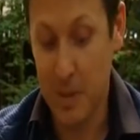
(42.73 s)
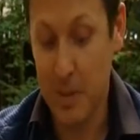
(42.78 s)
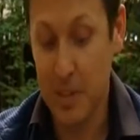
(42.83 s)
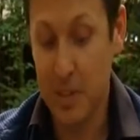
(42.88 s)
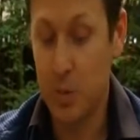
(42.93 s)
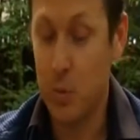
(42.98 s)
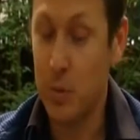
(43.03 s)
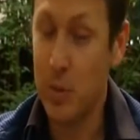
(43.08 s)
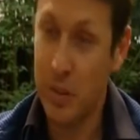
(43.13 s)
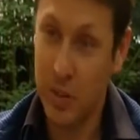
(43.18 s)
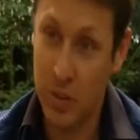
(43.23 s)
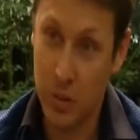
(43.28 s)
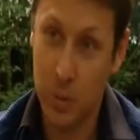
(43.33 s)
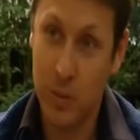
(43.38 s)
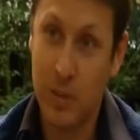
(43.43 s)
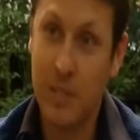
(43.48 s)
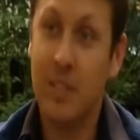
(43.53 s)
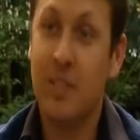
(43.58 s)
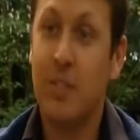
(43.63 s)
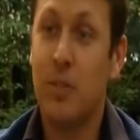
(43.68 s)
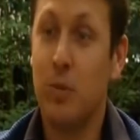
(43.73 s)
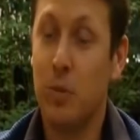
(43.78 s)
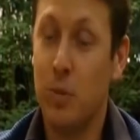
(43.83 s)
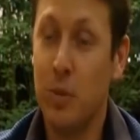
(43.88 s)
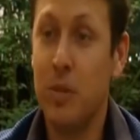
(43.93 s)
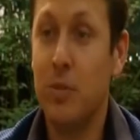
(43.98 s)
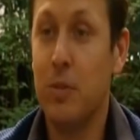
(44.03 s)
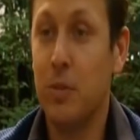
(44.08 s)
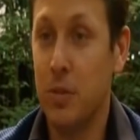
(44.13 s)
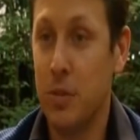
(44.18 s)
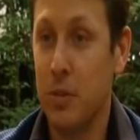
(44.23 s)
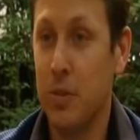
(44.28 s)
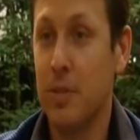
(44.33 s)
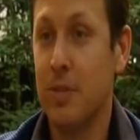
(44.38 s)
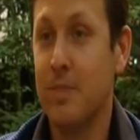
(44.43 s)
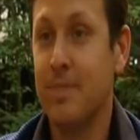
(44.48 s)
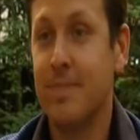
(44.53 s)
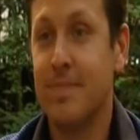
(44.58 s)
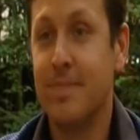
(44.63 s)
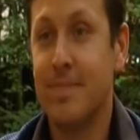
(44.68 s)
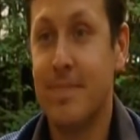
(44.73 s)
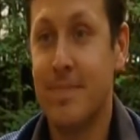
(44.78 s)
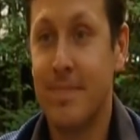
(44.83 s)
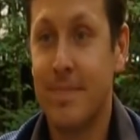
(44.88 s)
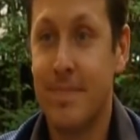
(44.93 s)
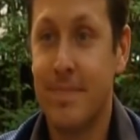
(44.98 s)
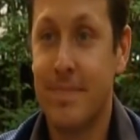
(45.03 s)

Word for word: one I chose, and the one that works.